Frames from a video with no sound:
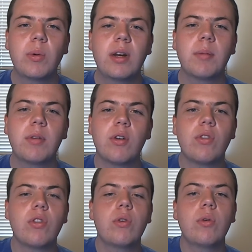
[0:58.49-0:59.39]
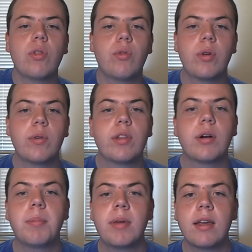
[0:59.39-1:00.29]
we ended up going 2-3 with
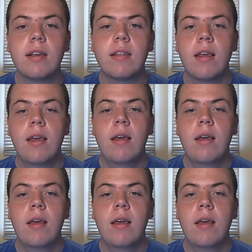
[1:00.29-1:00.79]
our picks.